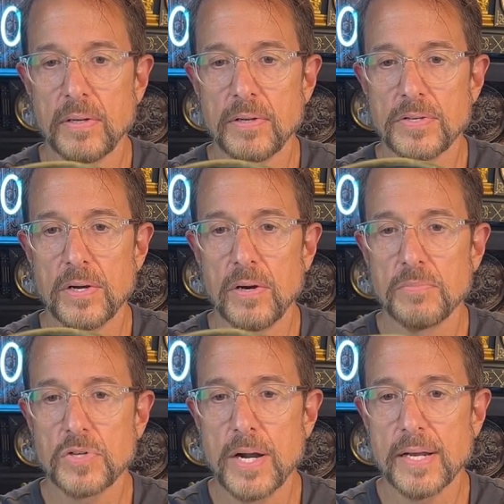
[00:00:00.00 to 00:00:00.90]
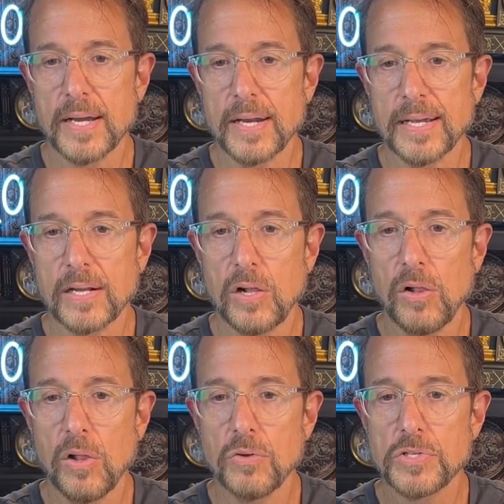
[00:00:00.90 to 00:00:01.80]
So I'm trying to kind of get
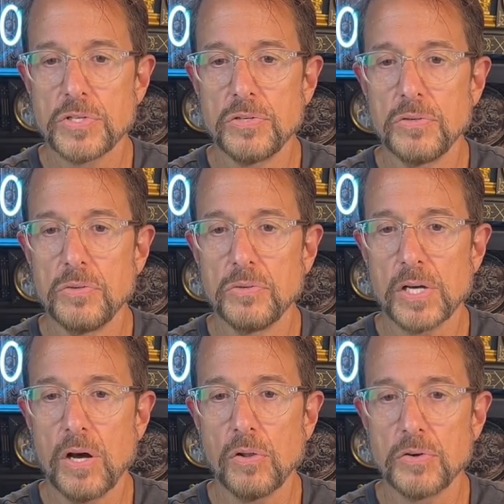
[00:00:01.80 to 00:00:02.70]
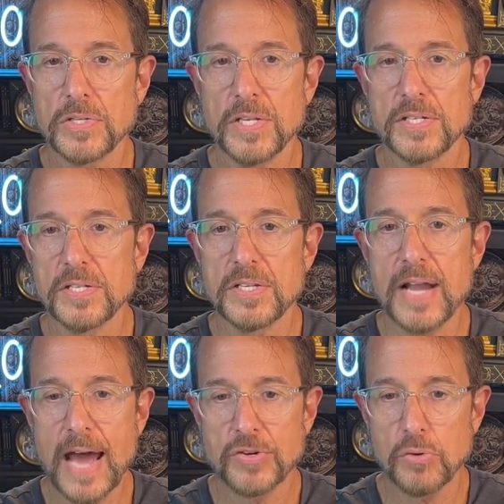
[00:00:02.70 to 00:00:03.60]
close to the colors. This is
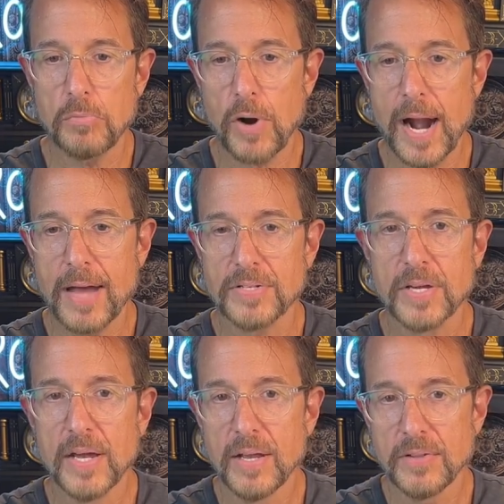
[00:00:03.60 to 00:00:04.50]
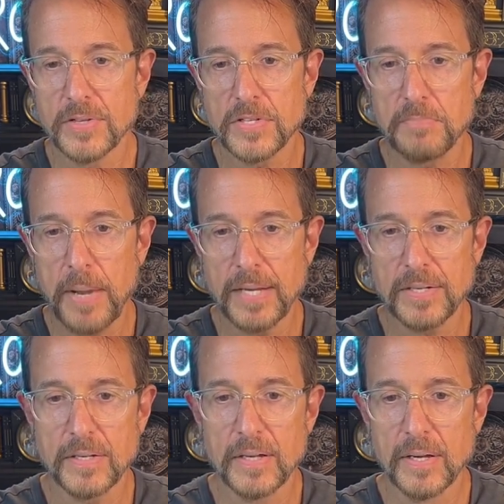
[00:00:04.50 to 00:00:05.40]
natural brass. This is
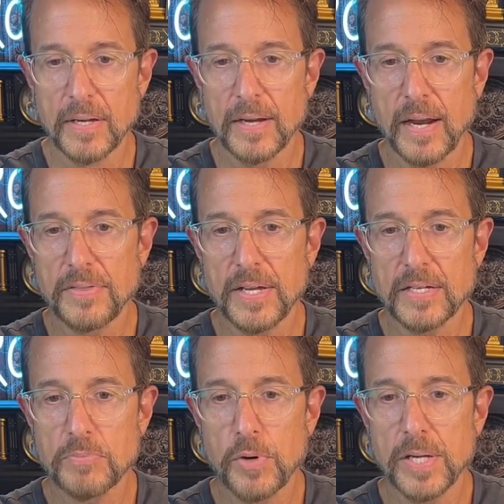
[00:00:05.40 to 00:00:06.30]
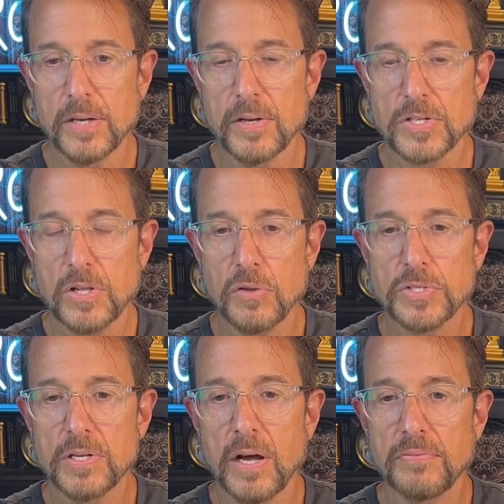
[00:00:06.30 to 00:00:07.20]
painted. And I think it's pretty good. It's
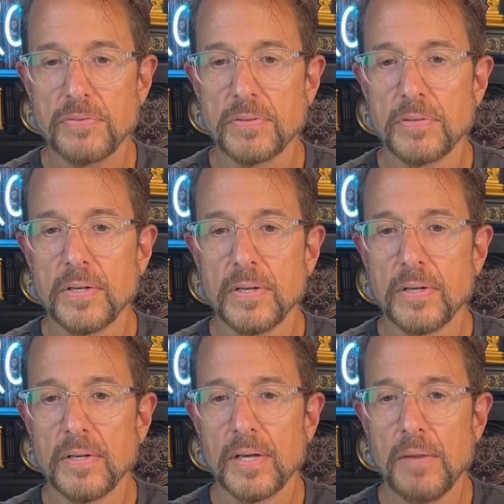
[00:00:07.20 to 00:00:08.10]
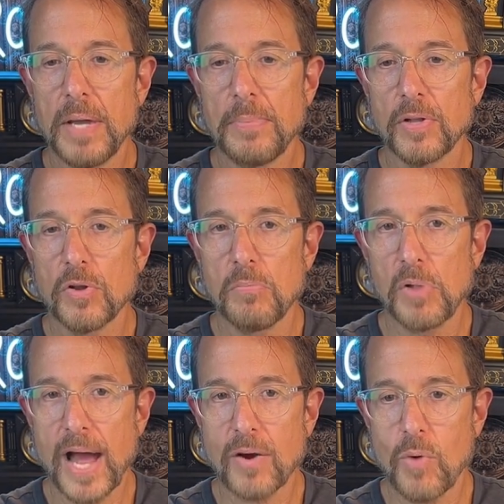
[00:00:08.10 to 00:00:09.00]
close enough. And maybe a little
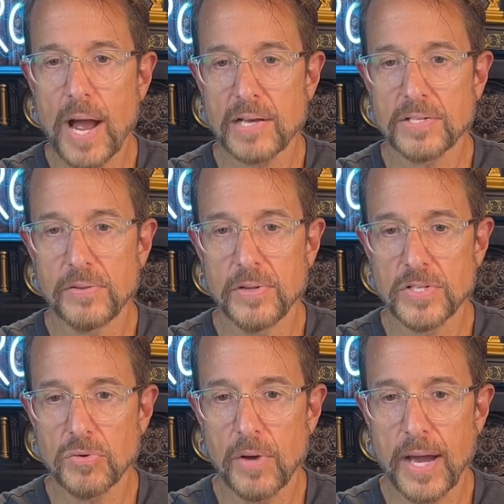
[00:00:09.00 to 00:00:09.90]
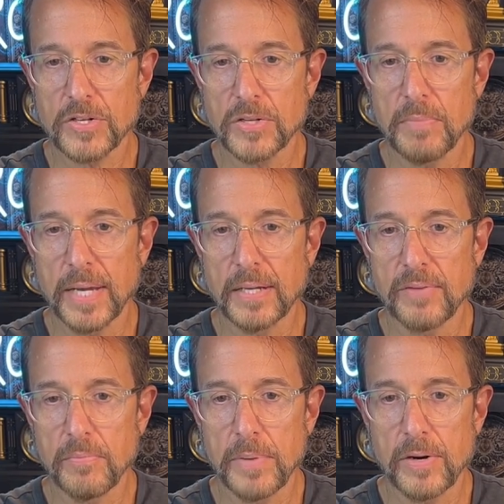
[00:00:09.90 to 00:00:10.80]
black wax on this will actually make it
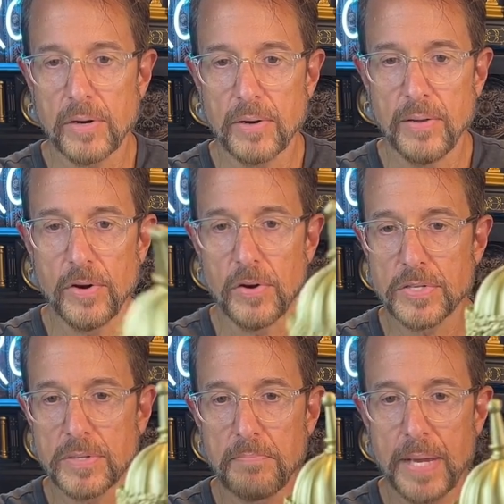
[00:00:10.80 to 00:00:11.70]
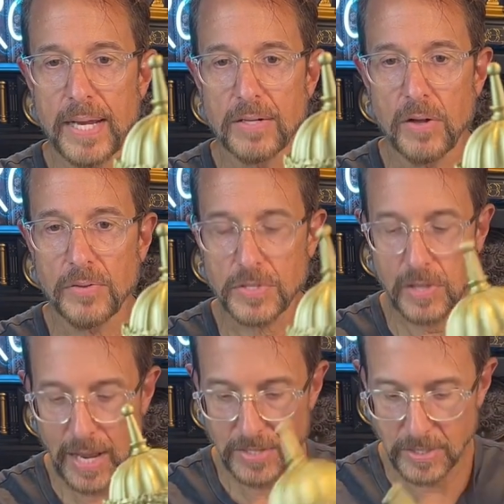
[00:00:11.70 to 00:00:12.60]
even better. And there's some paint on this
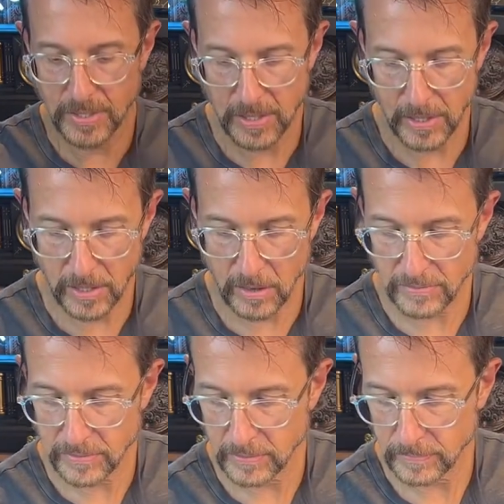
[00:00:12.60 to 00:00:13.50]
glass I need to clean off.